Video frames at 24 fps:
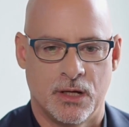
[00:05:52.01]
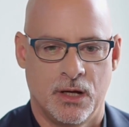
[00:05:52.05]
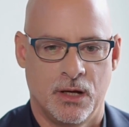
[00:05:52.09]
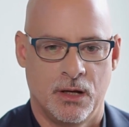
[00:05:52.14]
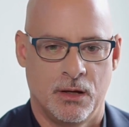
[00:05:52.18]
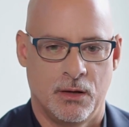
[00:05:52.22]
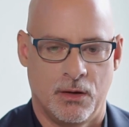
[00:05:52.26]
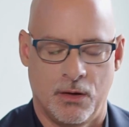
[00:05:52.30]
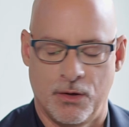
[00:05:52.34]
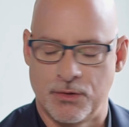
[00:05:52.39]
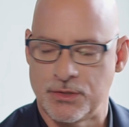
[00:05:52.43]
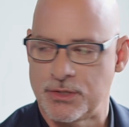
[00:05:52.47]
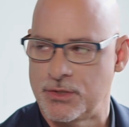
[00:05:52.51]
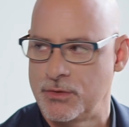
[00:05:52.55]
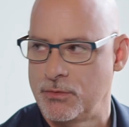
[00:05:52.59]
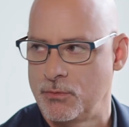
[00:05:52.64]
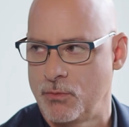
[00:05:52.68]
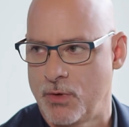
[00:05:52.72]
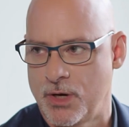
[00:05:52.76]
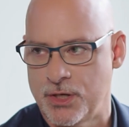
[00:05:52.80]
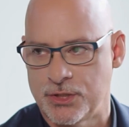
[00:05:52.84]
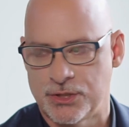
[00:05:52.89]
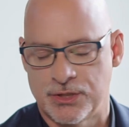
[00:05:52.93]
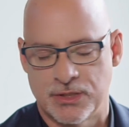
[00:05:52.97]
also in
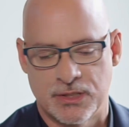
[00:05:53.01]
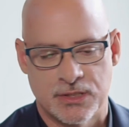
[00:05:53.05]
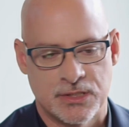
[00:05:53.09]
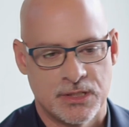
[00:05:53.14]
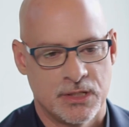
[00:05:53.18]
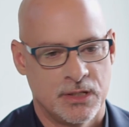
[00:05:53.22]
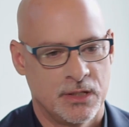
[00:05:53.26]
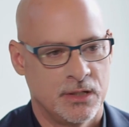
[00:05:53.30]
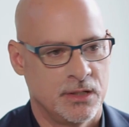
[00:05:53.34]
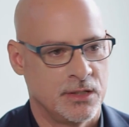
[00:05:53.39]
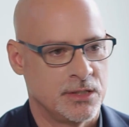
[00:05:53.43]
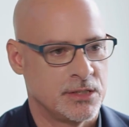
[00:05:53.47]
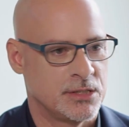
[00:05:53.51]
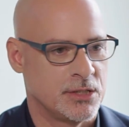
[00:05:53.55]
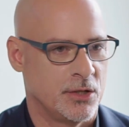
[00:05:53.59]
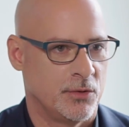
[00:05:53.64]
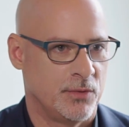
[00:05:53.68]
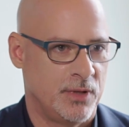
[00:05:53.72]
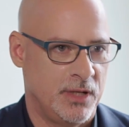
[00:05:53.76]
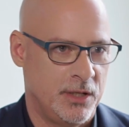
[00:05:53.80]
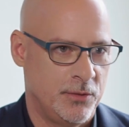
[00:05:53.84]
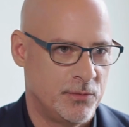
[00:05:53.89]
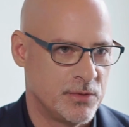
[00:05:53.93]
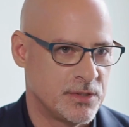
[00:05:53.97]
Washington, and so
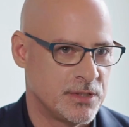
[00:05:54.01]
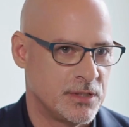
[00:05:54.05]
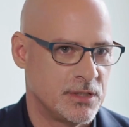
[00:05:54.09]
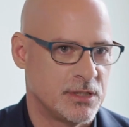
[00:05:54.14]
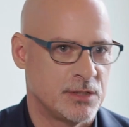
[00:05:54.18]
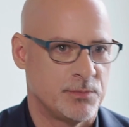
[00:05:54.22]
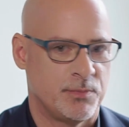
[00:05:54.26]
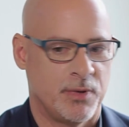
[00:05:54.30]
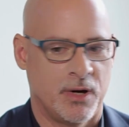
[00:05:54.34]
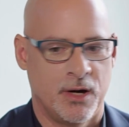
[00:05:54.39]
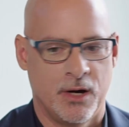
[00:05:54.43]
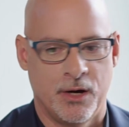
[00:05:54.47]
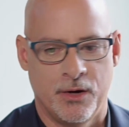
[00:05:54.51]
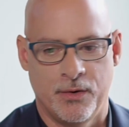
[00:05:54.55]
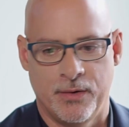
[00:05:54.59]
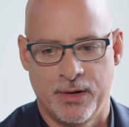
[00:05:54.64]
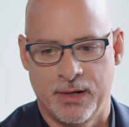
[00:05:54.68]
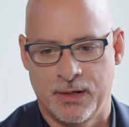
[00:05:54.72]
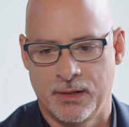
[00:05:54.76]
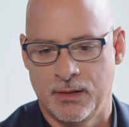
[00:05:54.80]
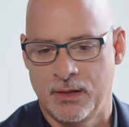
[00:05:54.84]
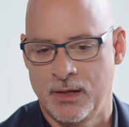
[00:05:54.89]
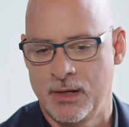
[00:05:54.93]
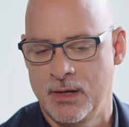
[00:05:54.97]
he was
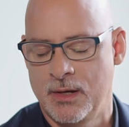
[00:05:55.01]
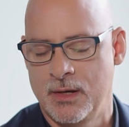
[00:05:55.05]
inspiring.